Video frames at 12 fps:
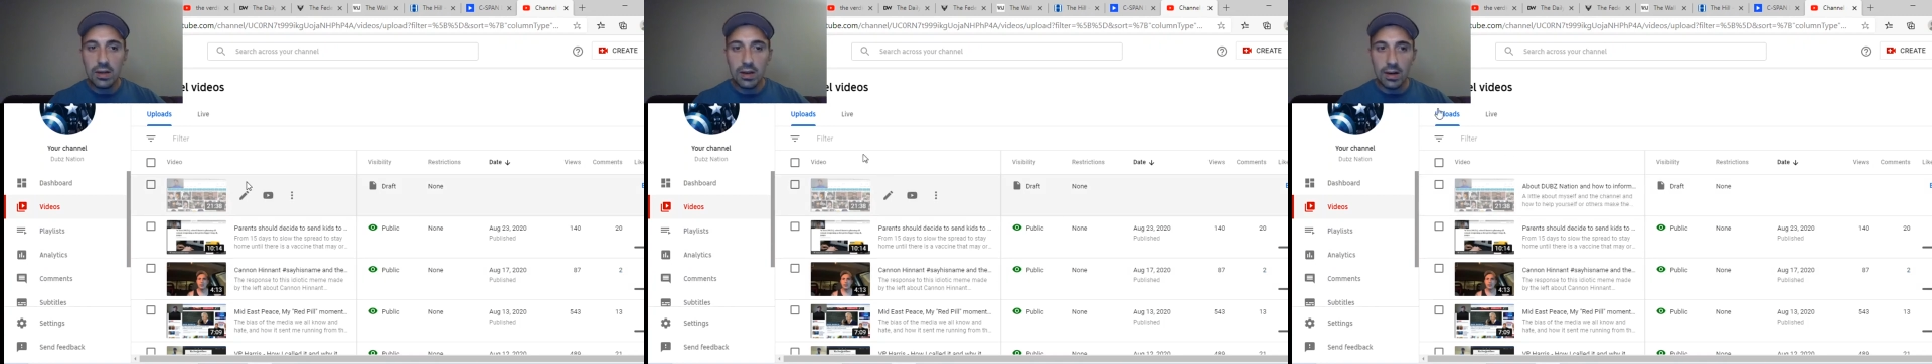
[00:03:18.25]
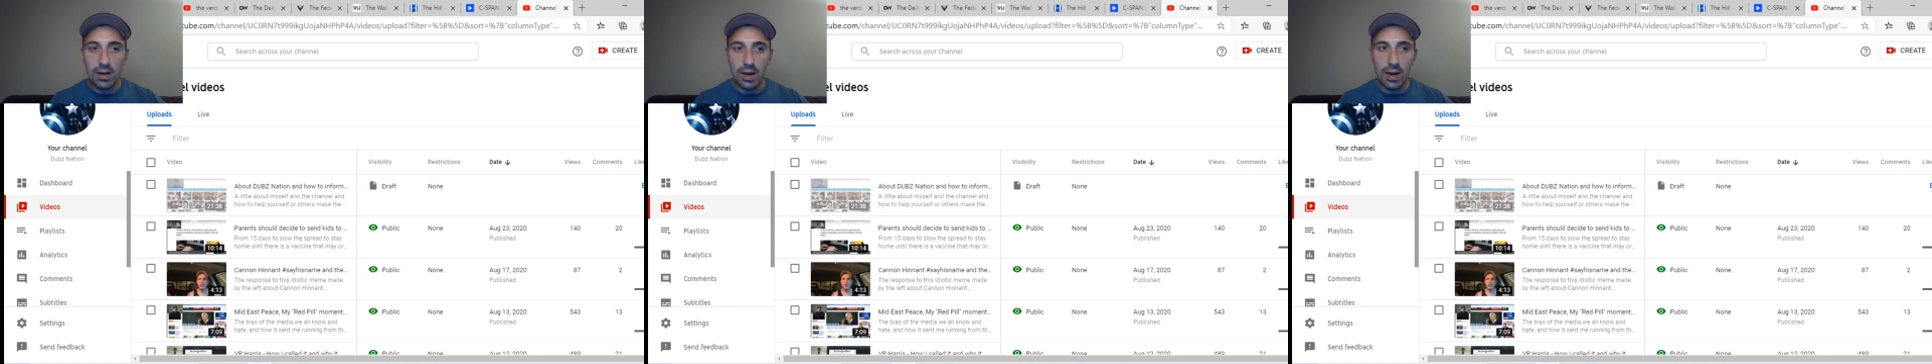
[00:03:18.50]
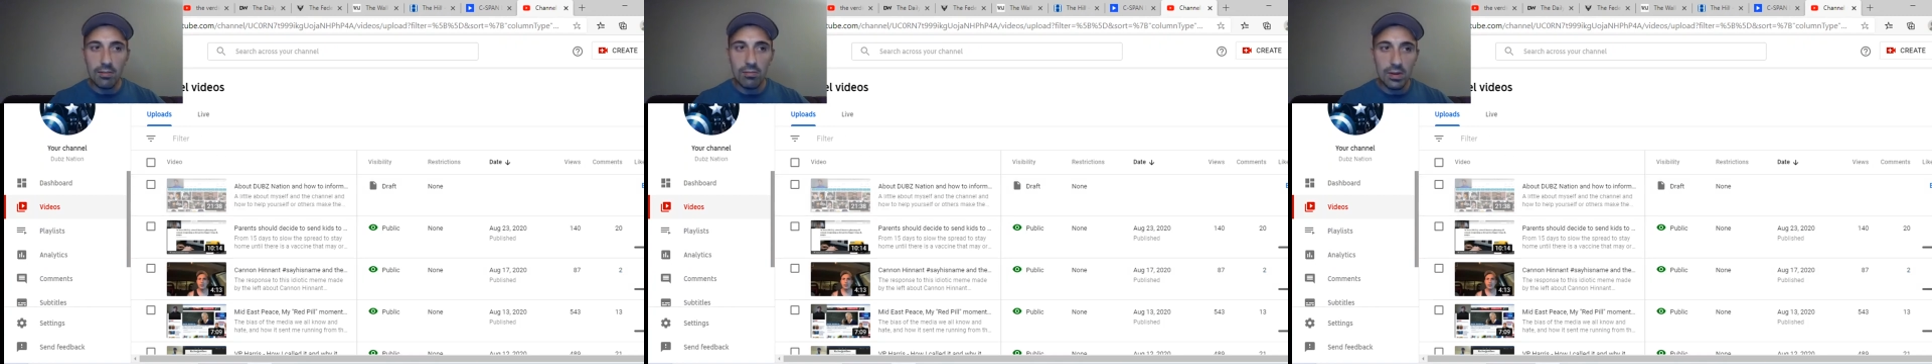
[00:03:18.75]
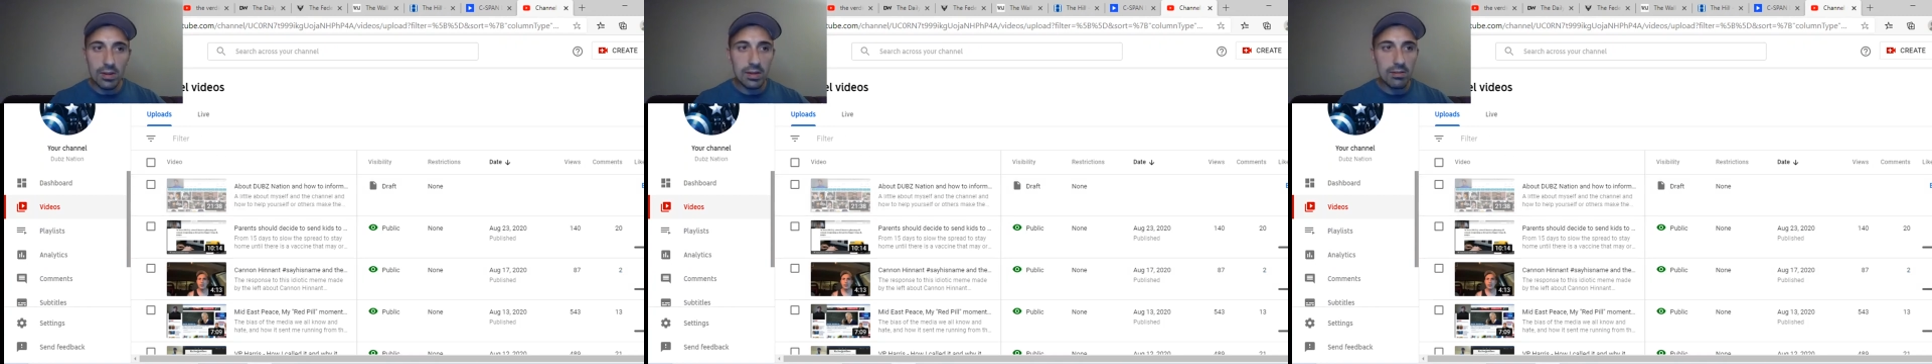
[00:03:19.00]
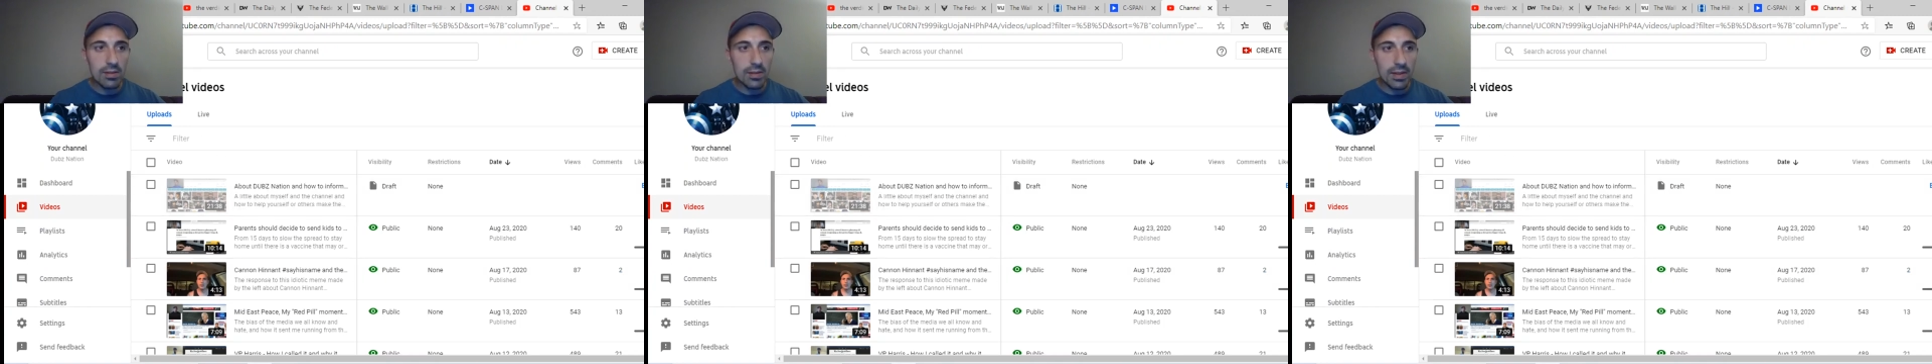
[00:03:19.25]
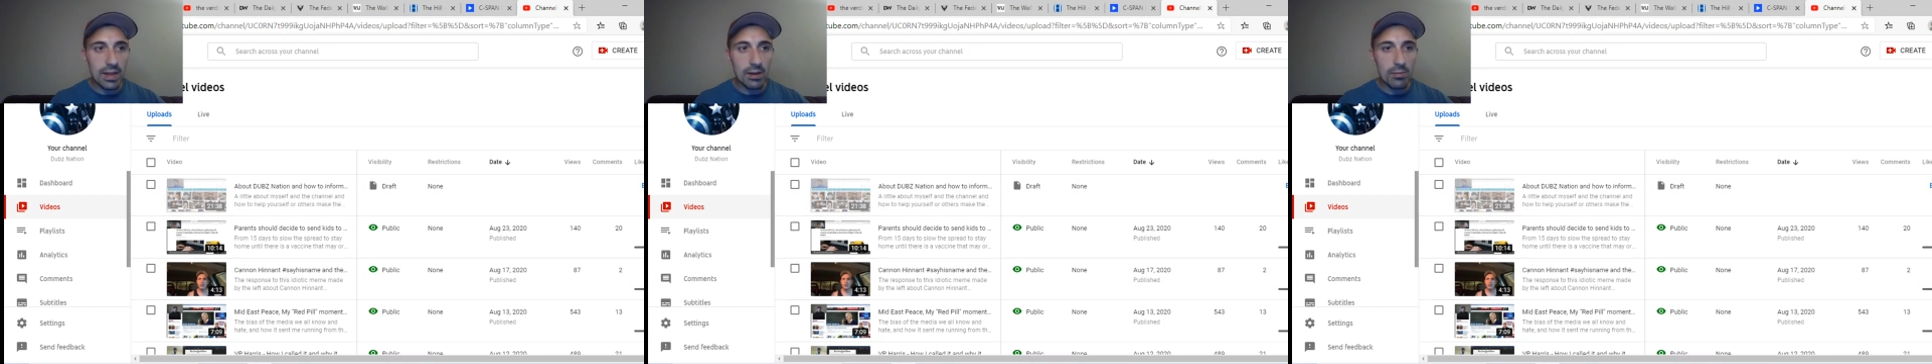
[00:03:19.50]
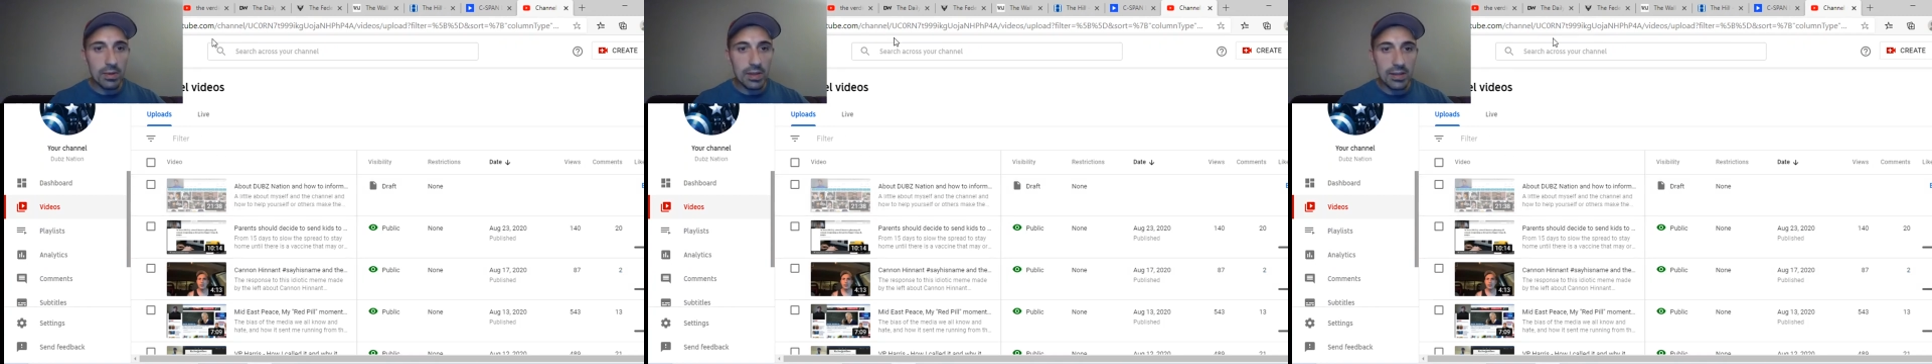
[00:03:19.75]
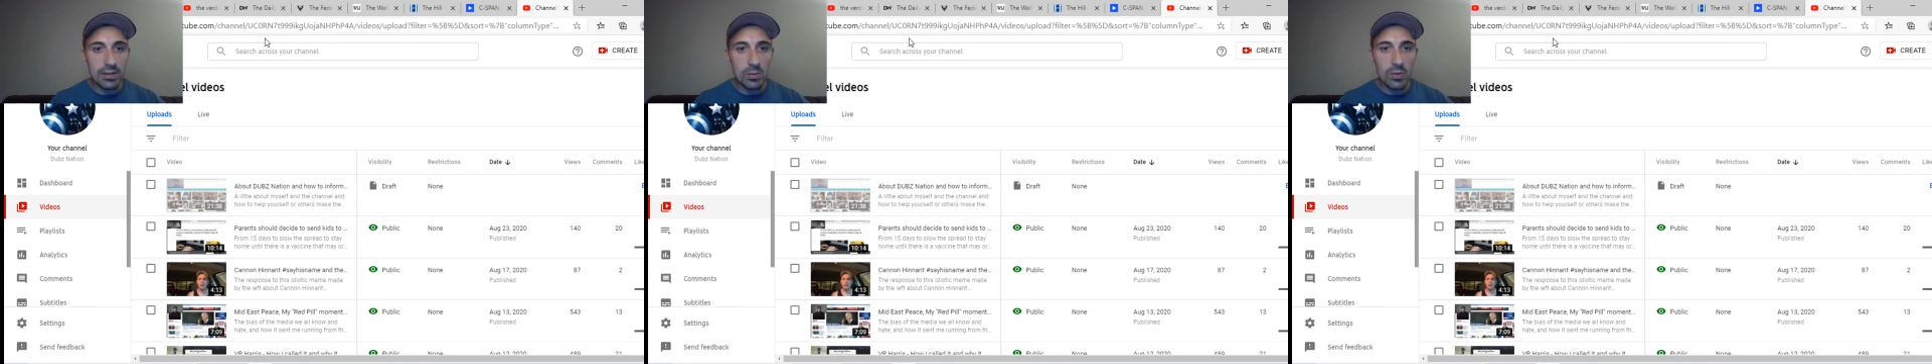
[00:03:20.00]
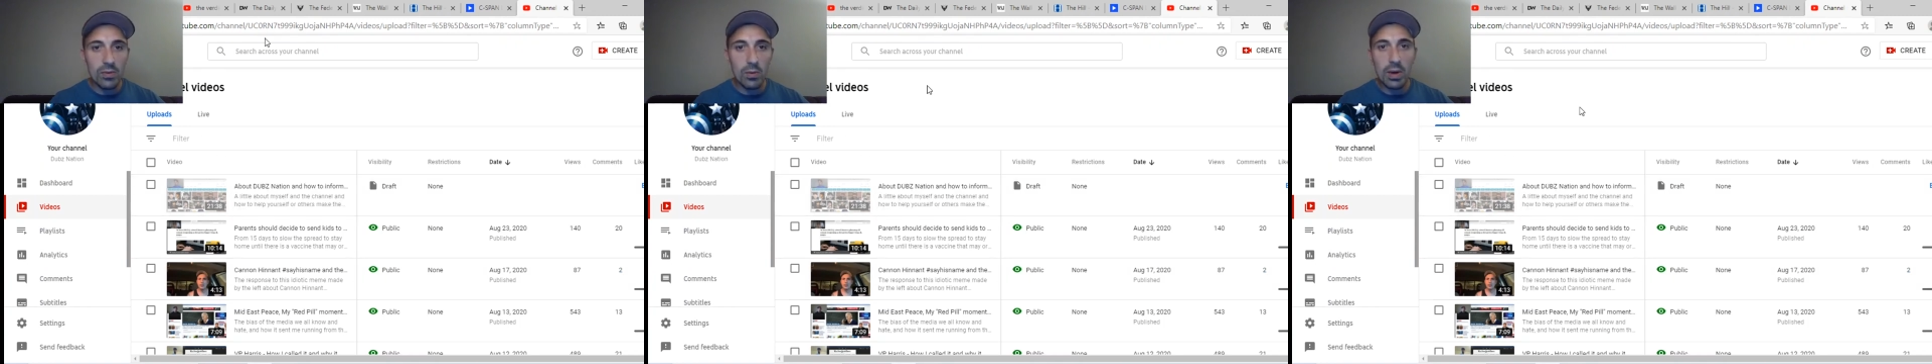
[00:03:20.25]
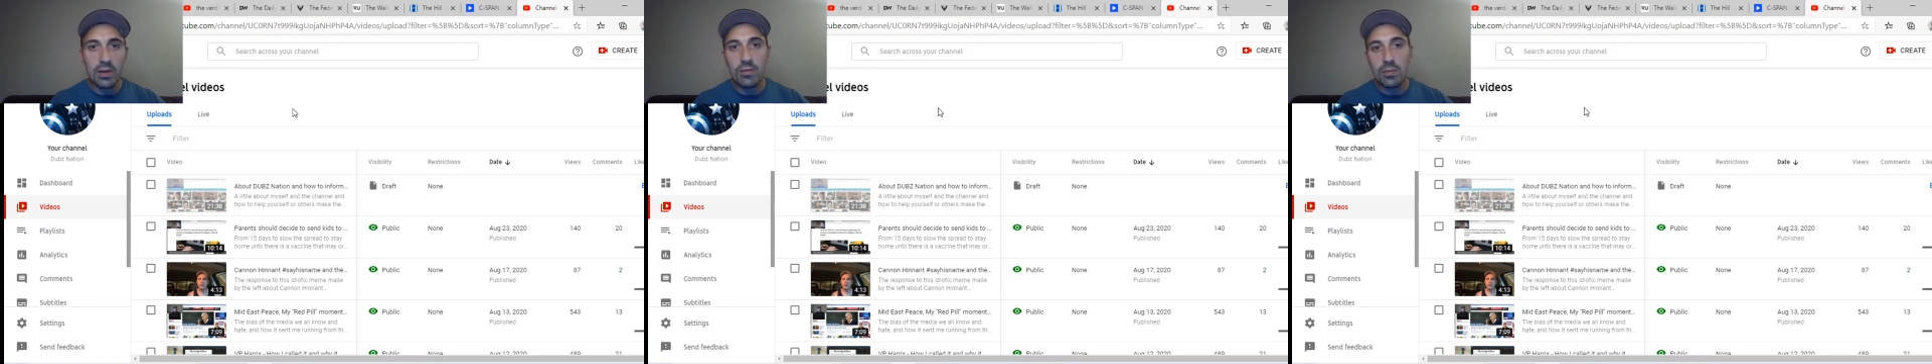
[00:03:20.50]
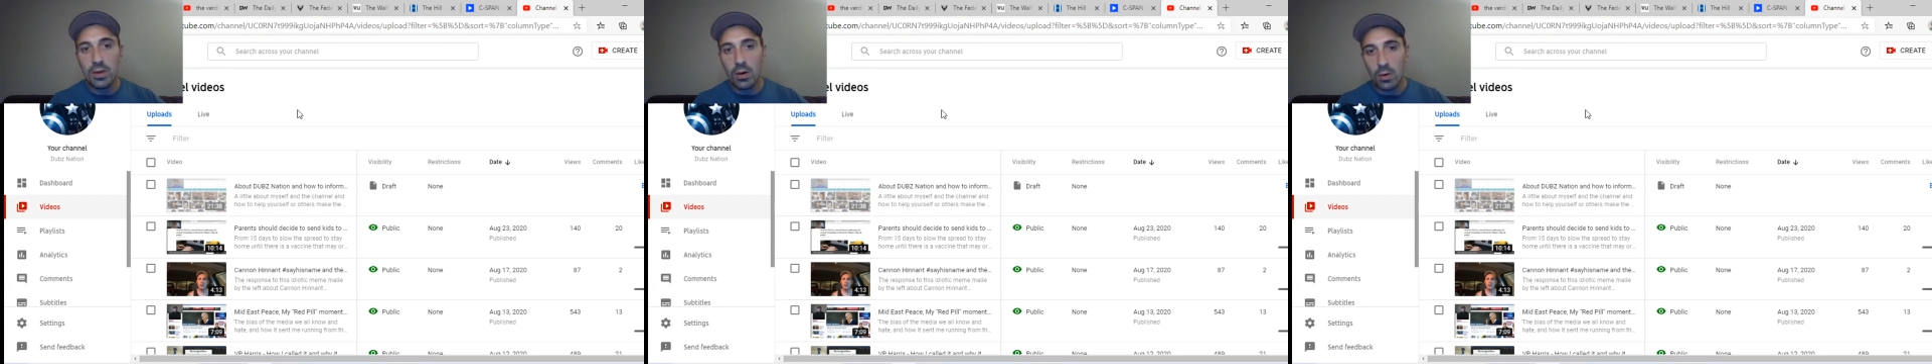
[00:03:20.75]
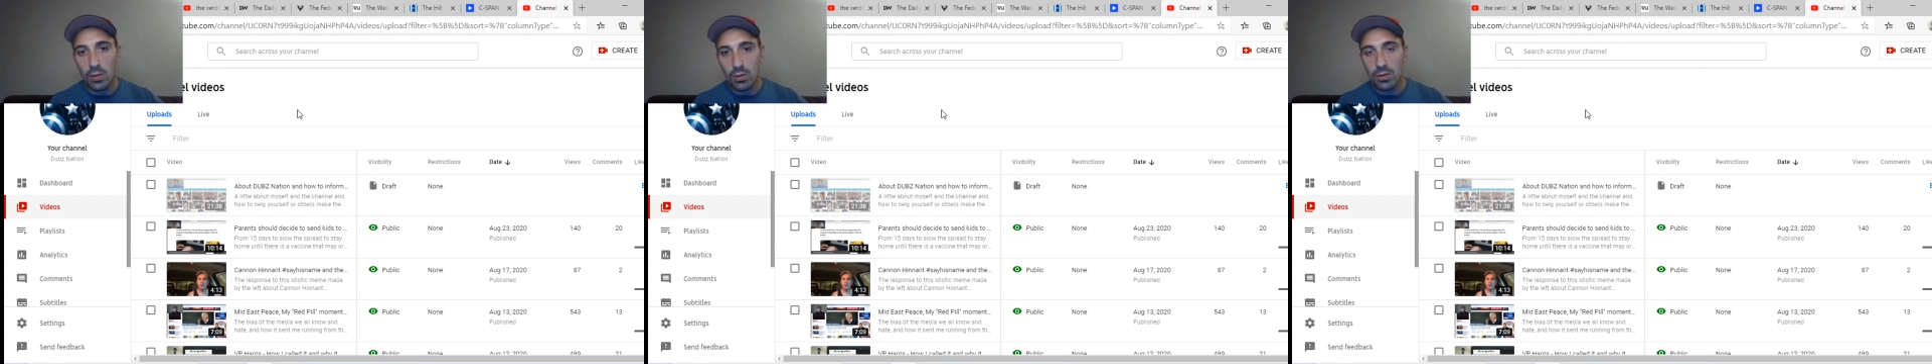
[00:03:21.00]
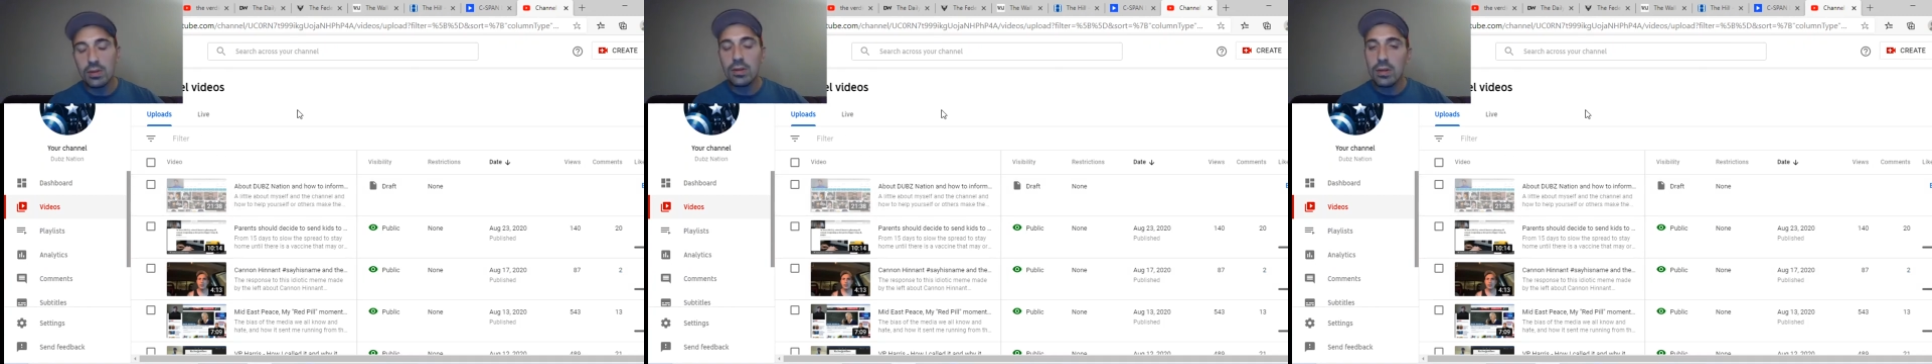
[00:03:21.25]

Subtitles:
I really think we need to move away from the old